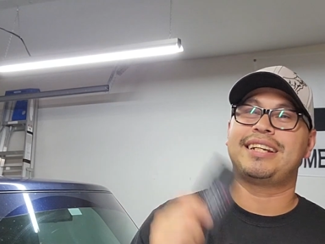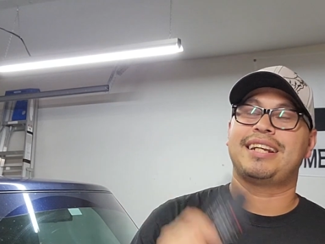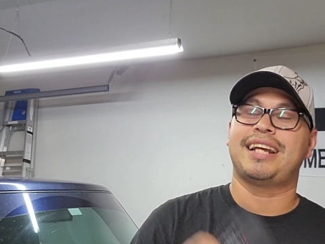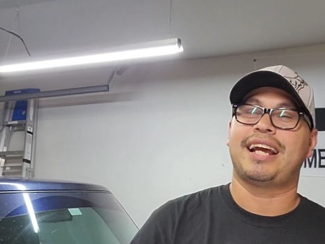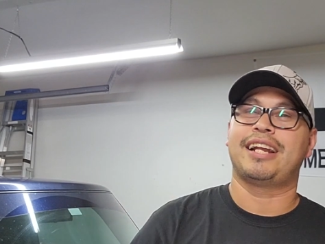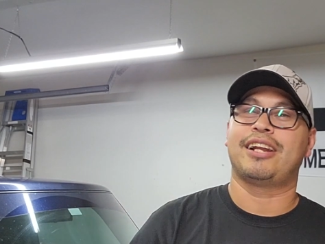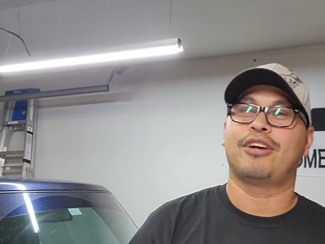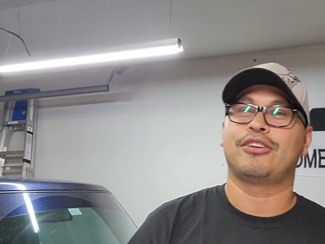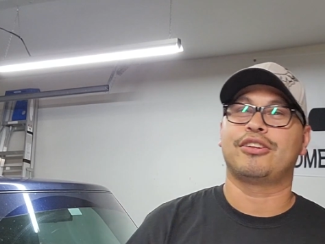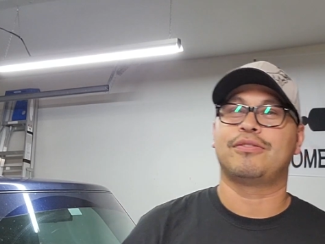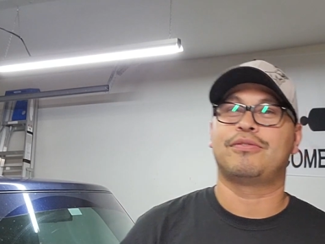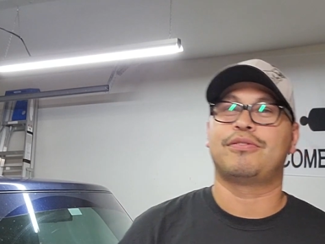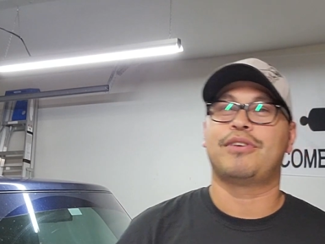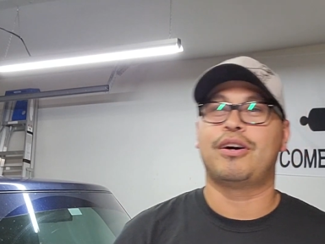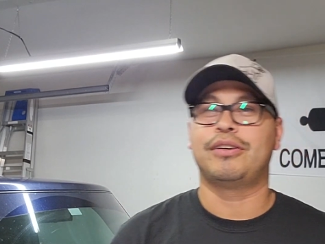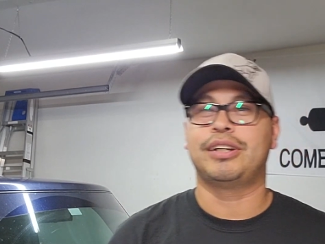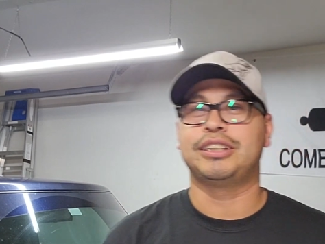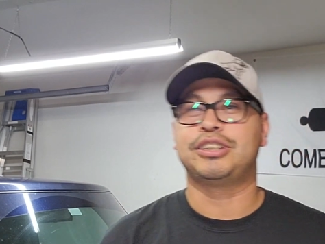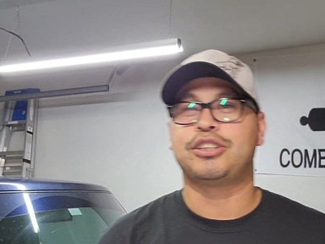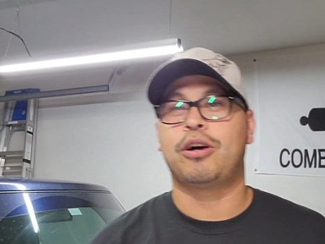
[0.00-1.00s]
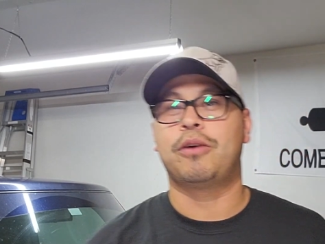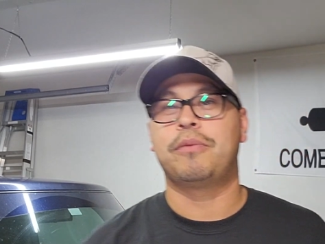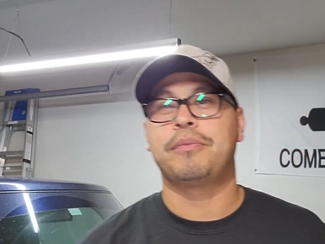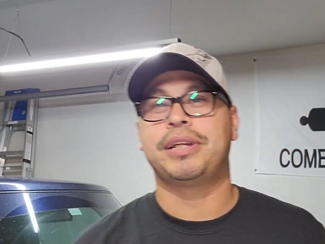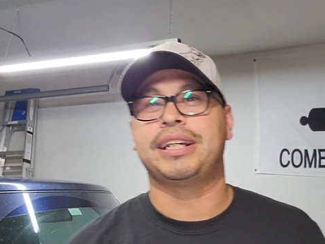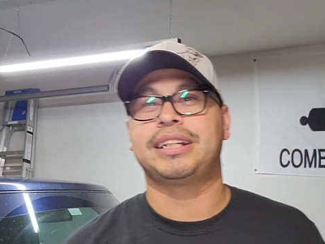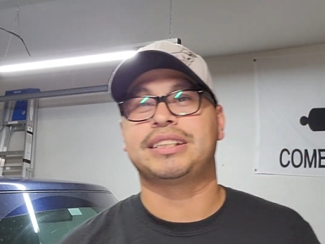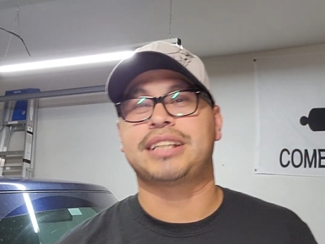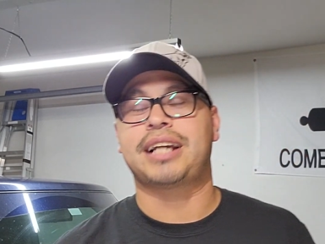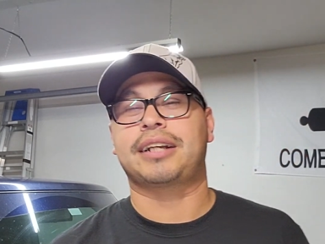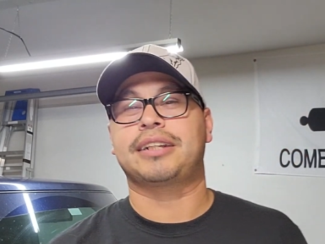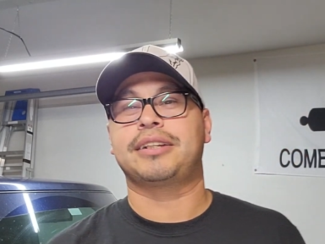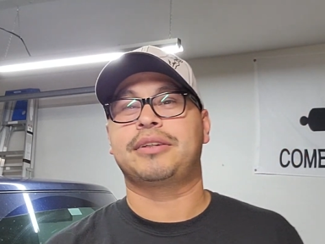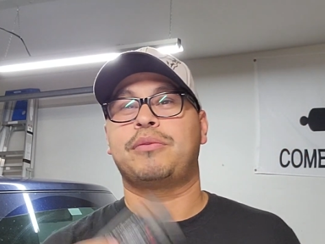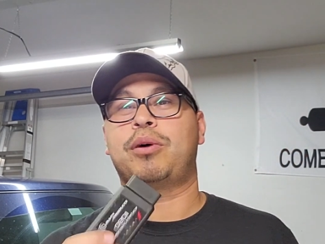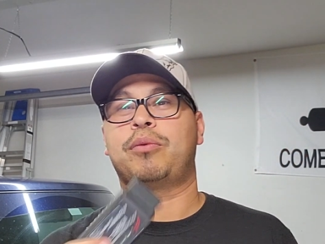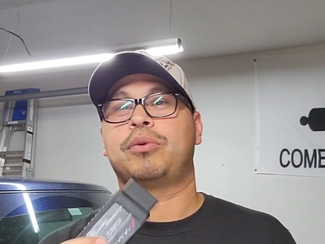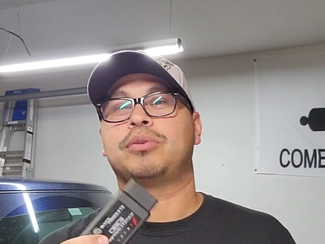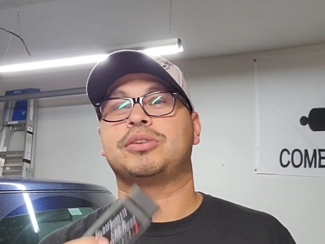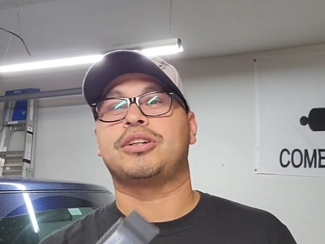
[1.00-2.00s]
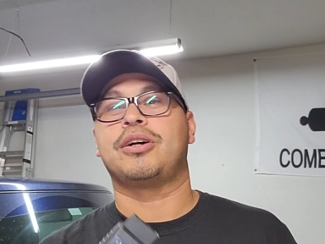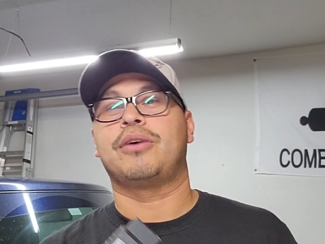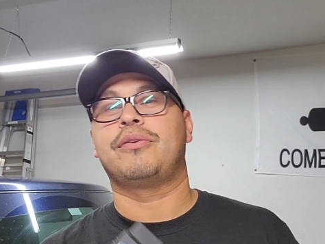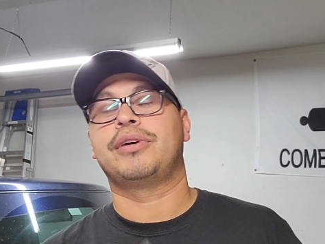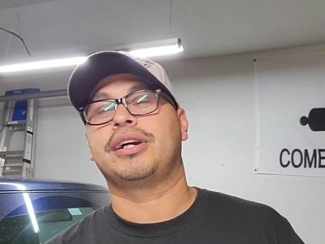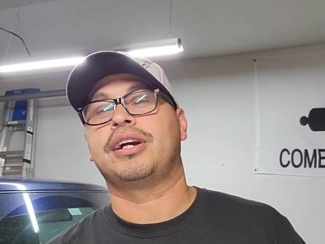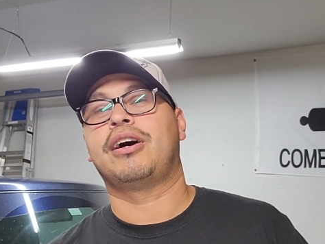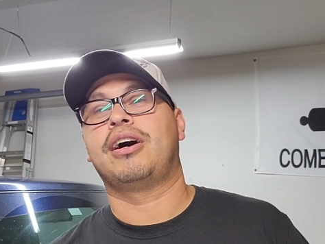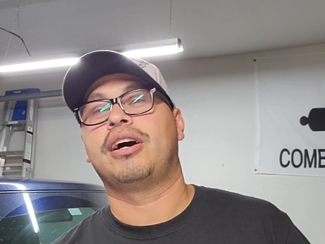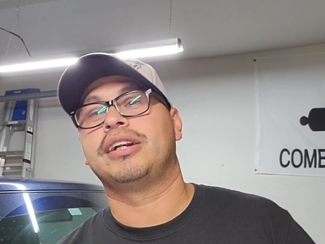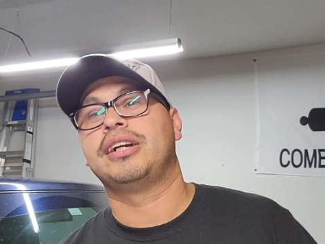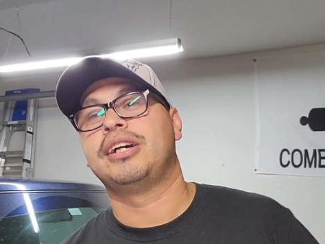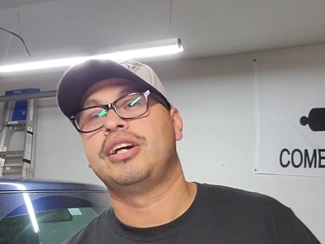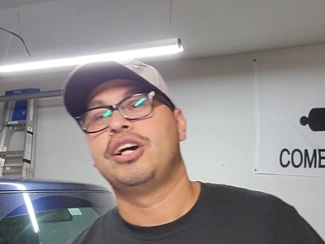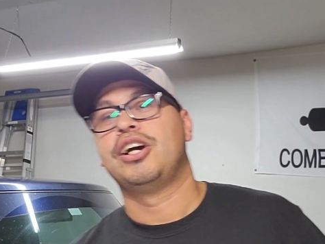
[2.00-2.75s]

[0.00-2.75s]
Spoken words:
and on the phone, it told me exactly what was going on.